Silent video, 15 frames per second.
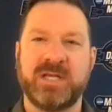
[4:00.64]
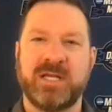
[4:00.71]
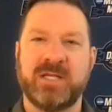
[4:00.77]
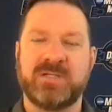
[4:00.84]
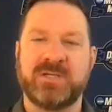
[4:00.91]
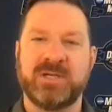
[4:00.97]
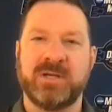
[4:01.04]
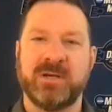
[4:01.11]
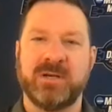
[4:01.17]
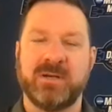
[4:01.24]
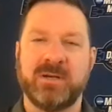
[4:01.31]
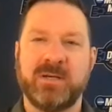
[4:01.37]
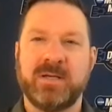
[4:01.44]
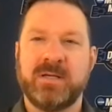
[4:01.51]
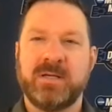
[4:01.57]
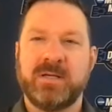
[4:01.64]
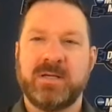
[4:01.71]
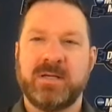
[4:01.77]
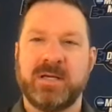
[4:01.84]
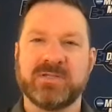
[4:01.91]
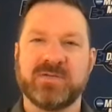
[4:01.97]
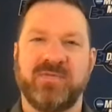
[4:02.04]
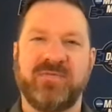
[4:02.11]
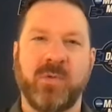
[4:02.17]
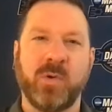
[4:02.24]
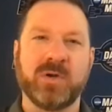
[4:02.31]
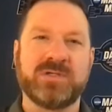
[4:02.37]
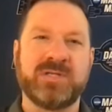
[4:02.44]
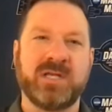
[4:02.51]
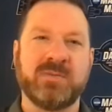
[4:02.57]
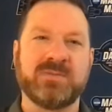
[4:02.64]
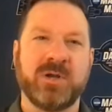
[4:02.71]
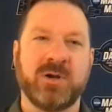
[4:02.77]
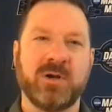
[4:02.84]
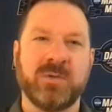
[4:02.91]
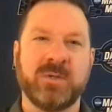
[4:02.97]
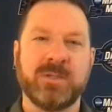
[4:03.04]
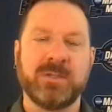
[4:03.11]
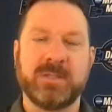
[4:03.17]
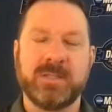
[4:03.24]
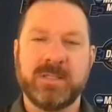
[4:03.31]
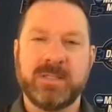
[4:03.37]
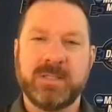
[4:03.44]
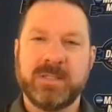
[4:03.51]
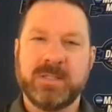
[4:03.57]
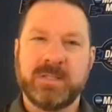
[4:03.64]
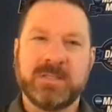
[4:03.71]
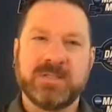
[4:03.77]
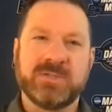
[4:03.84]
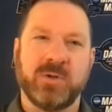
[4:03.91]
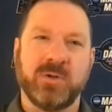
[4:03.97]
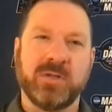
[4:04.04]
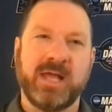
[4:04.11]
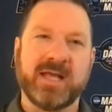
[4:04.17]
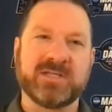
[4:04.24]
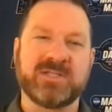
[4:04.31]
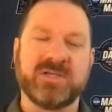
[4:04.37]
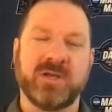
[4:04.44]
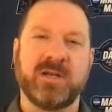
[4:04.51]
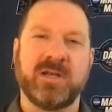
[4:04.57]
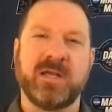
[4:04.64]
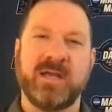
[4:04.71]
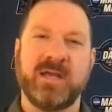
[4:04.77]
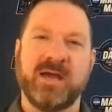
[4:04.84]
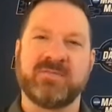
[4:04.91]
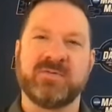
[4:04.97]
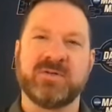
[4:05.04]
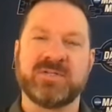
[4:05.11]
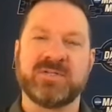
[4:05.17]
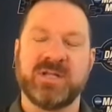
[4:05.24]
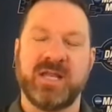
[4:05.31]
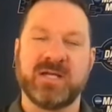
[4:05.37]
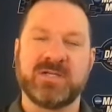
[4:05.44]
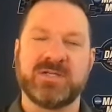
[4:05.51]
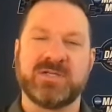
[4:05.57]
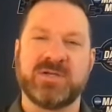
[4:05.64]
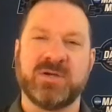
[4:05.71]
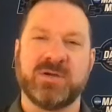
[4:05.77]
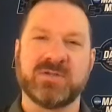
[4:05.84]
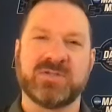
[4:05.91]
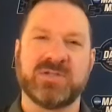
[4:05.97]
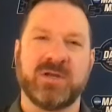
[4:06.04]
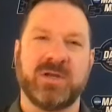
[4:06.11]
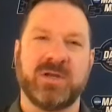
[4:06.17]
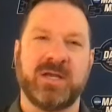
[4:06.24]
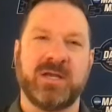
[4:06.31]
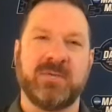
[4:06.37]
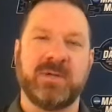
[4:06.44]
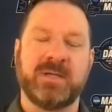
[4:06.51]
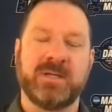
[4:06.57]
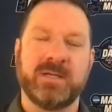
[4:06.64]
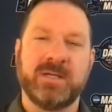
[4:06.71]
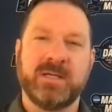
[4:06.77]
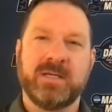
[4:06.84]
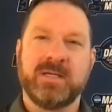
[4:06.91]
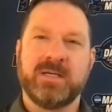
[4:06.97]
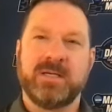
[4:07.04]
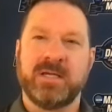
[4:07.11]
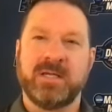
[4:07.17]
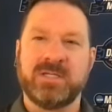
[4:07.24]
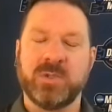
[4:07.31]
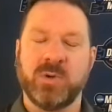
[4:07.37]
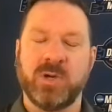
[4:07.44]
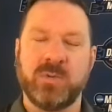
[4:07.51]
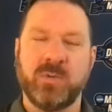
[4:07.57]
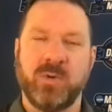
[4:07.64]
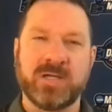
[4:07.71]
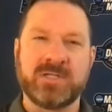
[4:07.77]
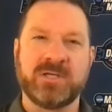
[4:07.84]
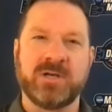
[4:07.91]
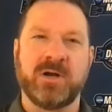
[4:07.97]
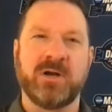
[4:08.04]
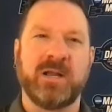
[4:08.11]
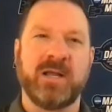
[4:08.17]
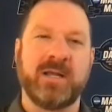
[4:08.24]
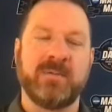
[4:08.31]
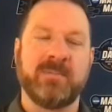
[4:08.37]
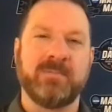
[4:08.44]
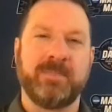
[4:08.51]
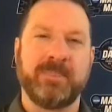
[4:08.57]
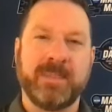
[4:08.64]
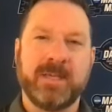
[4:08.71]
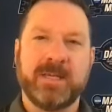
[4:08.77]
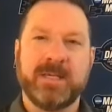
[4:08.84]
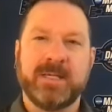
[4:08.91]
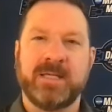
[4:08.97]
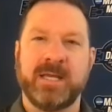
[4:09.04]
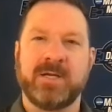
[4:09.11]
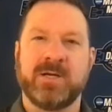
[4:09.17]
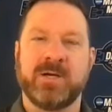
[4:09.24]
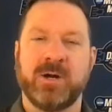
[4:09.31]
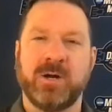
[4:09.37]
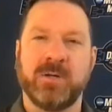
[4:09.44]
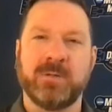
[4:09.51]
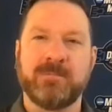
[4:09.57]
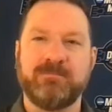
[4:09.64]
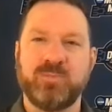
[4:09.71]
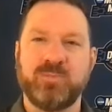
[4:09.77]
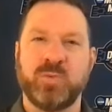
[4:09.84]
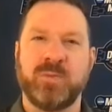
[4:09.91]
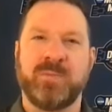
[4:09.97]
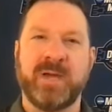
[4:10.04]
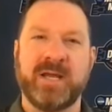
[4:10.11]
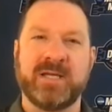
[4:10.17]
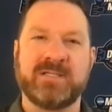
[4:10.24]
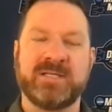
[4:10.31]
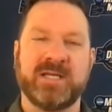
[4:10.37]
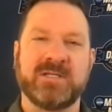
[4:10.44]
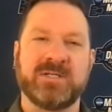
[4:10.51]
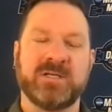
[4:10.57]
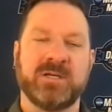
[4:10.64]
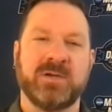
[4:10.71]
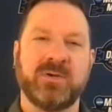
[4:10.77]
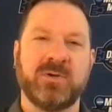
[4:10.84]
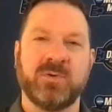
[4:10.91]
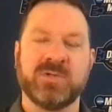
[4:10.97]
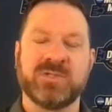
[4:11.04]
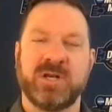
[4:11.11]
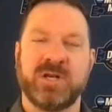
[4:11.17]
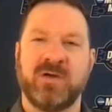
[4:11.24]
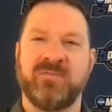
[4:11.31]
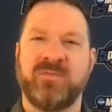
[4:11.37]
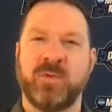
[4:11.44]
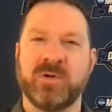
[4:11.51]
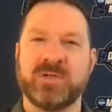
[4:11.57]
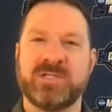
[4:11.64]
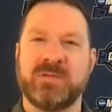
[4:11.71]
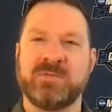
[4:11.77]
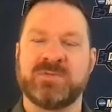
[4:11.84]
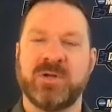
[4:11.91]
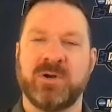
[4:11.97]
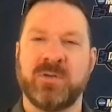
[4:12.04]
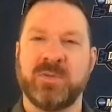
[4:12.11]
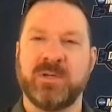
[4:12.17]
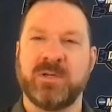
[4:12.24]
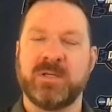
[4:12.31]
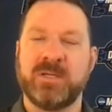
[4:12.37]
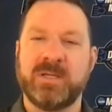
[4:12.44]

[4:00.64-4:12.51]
each year is a four-team tournament. So last Sunday, after Selection Show Sunday, we enjoyed watching our name get called. We paid attention to who was in our four-team tournament,